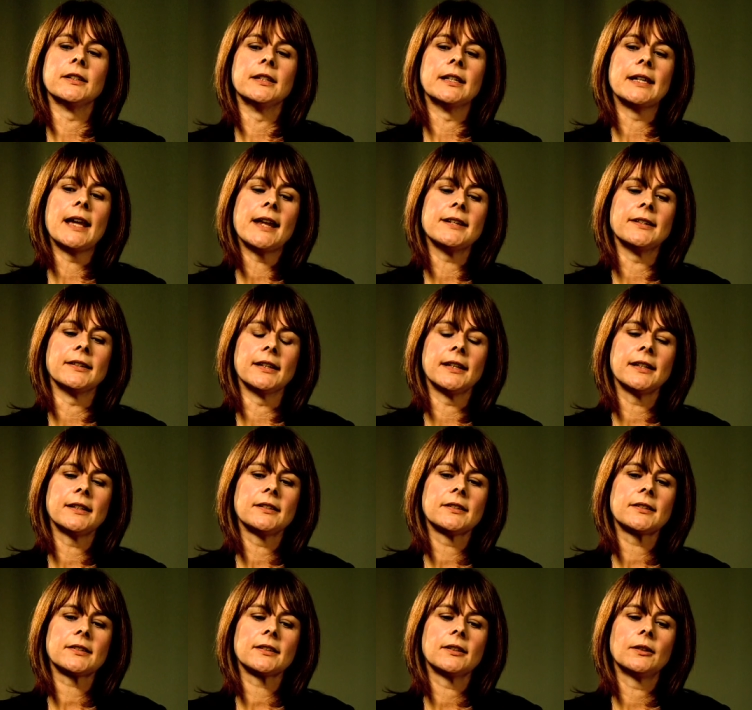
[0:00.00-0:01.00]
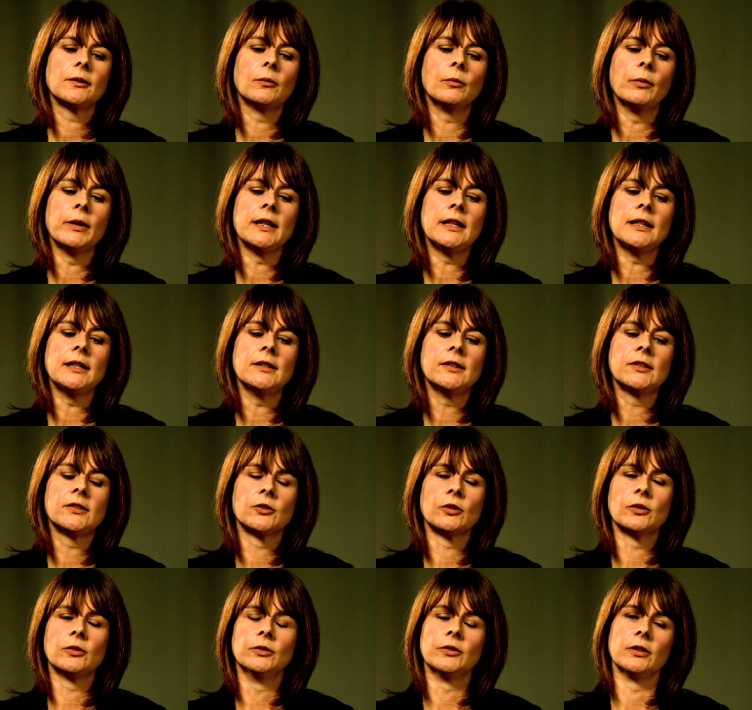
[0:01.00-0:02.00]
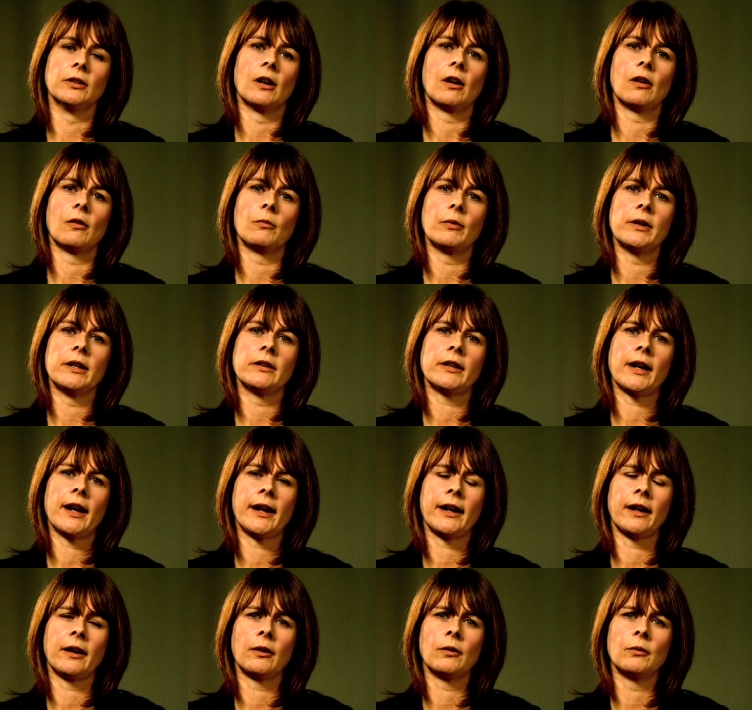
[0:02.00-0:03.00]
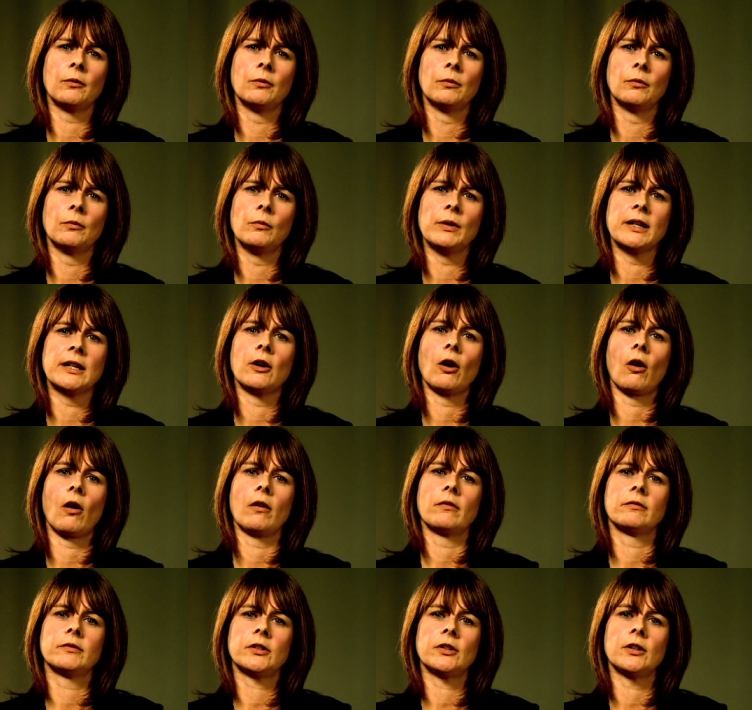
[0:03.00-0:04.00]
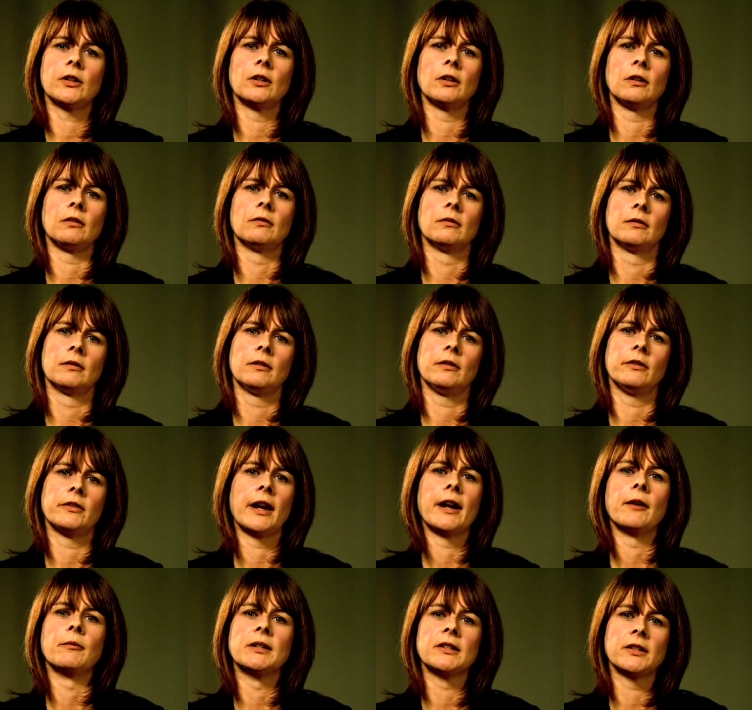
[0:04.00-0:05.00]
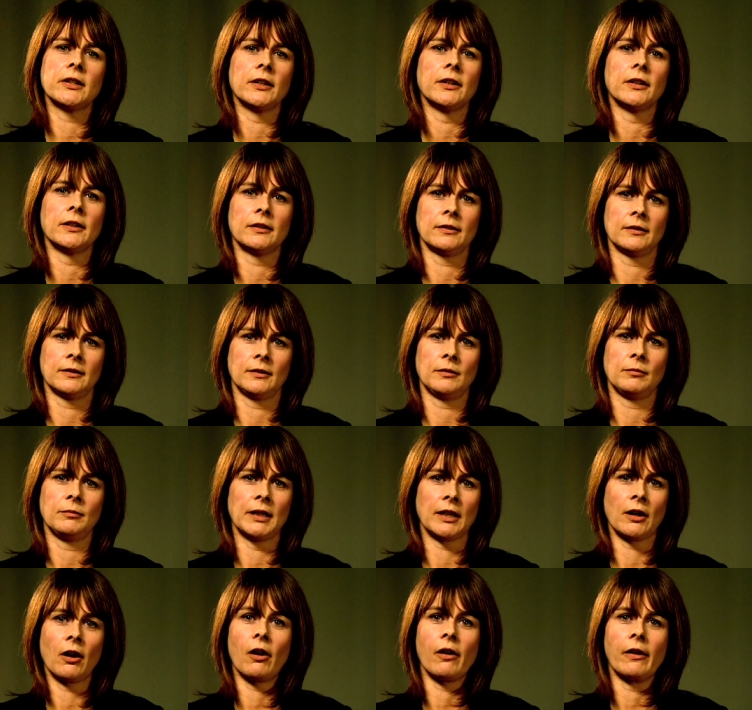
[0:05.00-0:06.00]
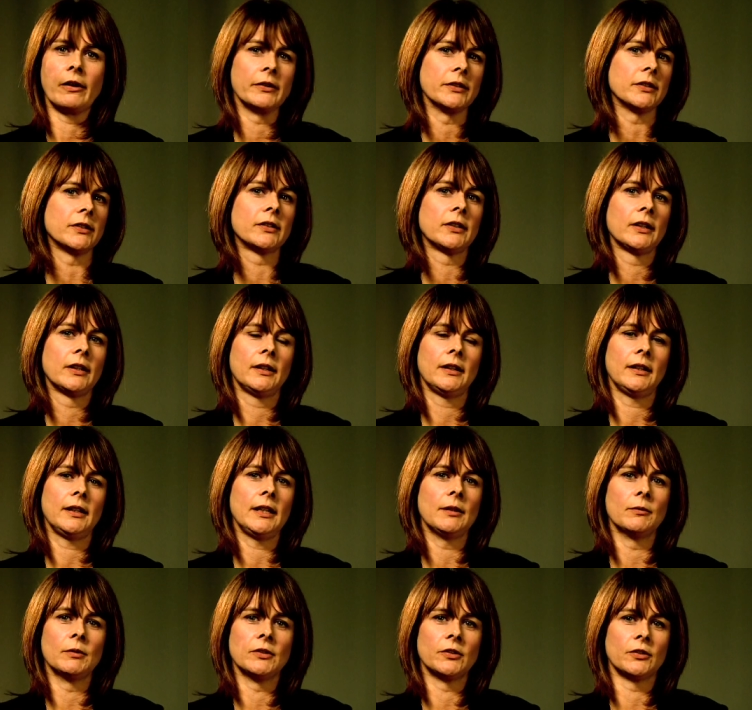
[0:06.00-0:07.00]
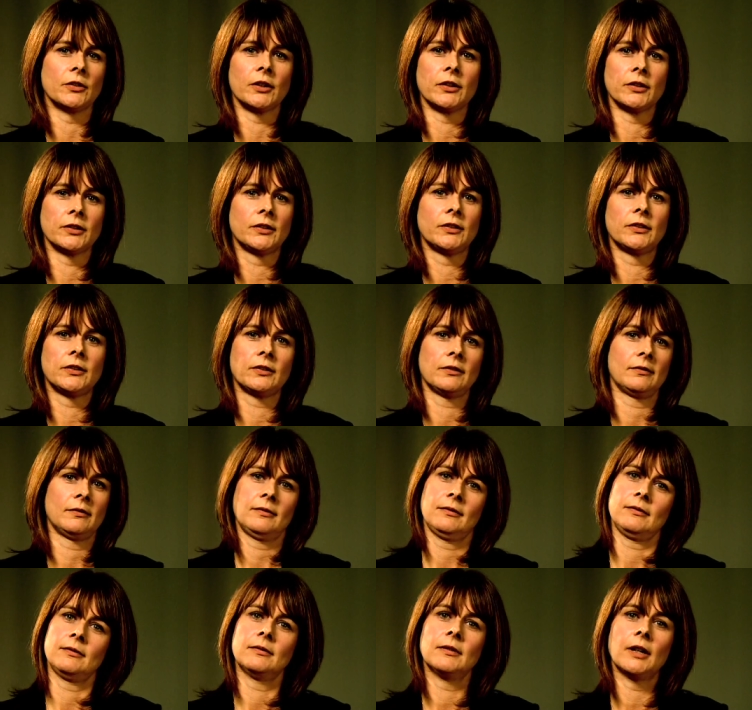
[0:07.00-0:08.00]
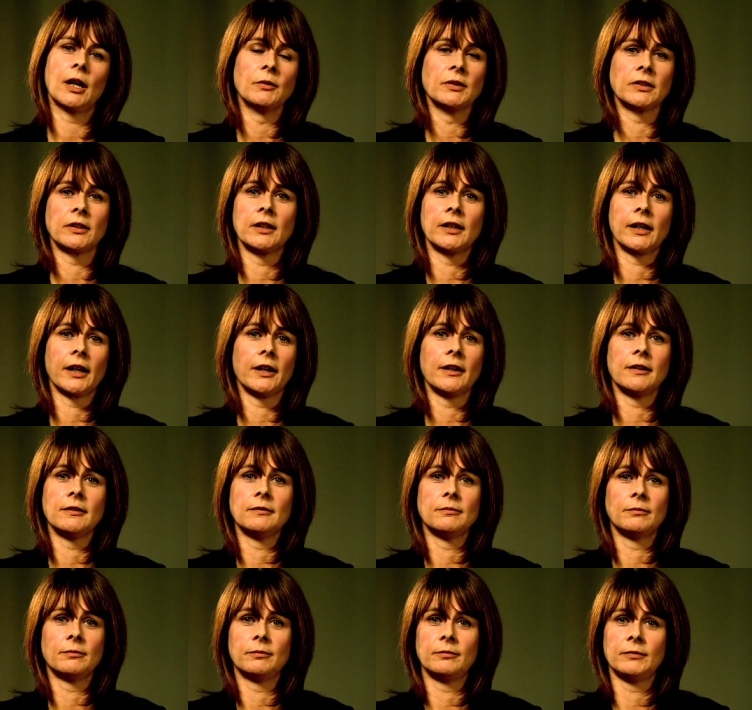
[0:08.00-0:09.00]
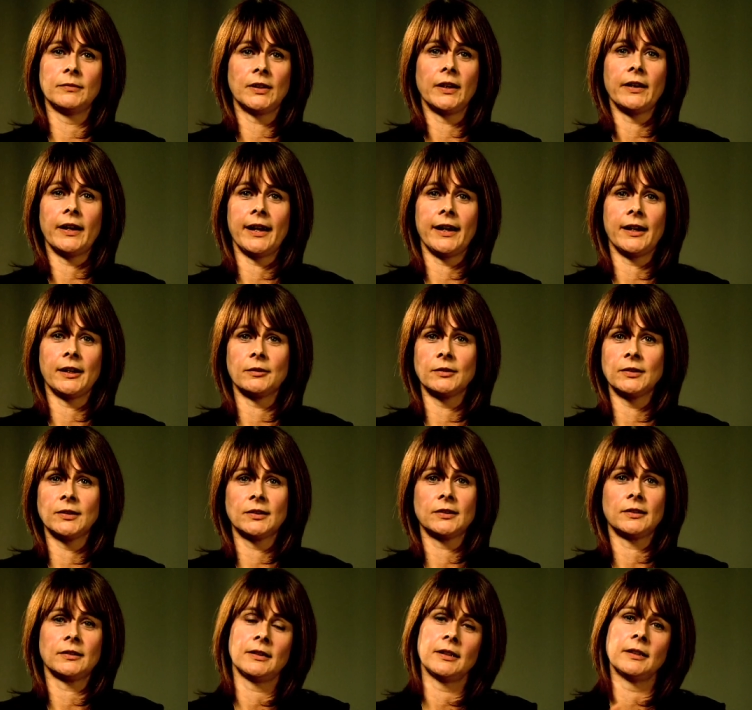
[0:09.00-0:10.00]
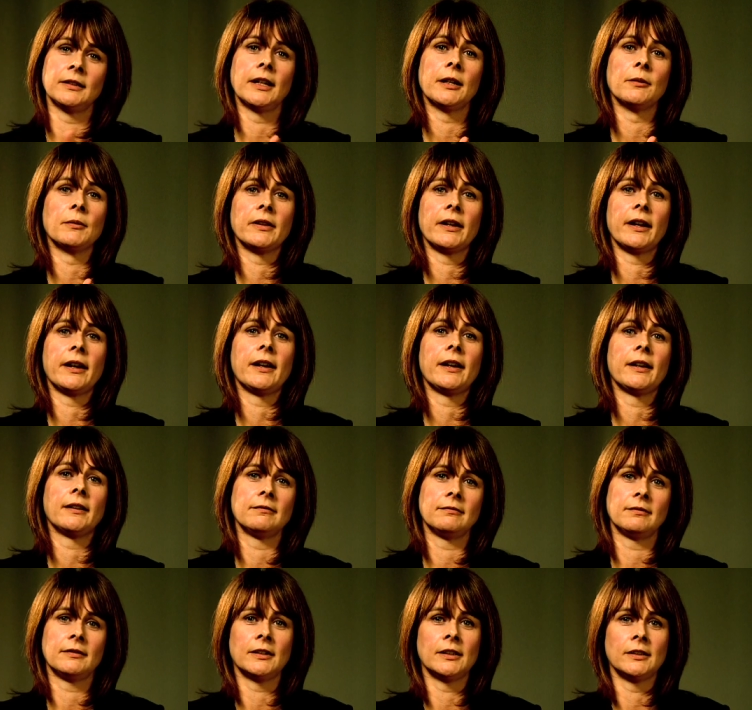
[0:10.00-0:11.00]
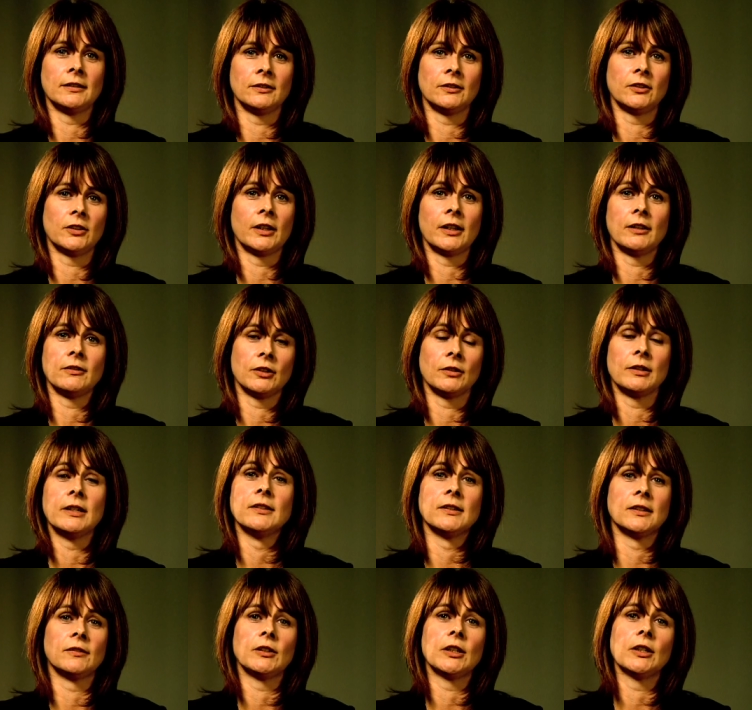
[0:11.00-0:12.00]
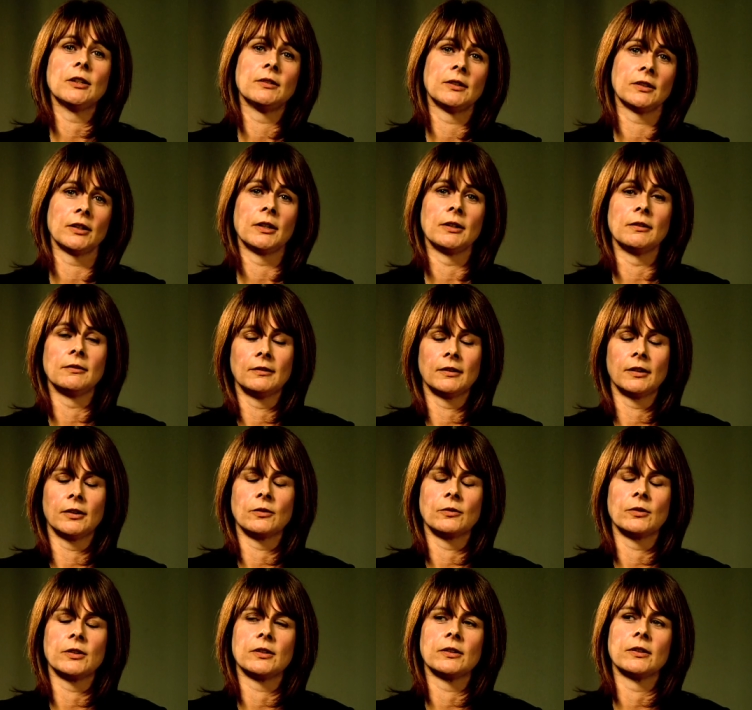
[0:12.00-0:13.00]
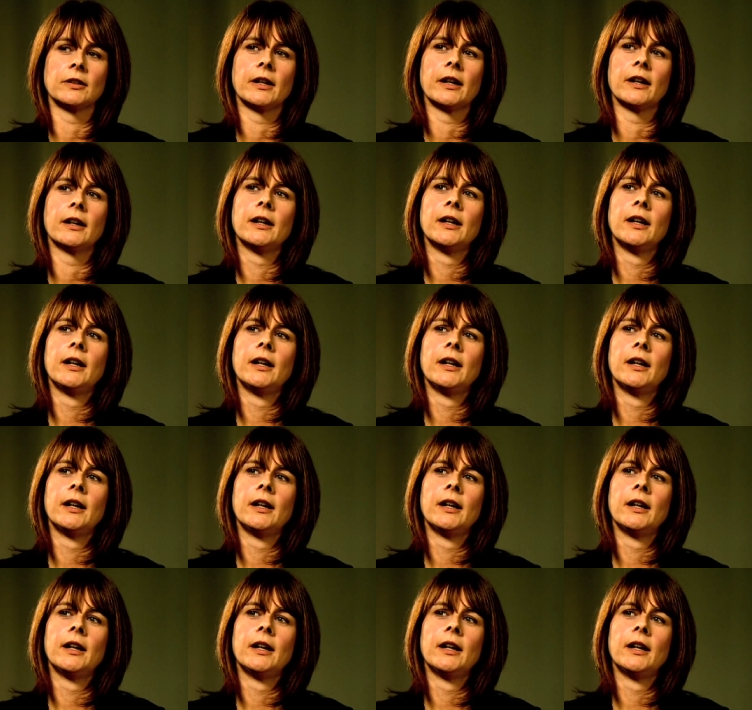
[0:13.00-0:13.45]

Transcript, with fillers: in the edit, we struggled a lot with how we got to their return because it was just I was going to go to the house and they were there and you know do an interview. So I'd already done that.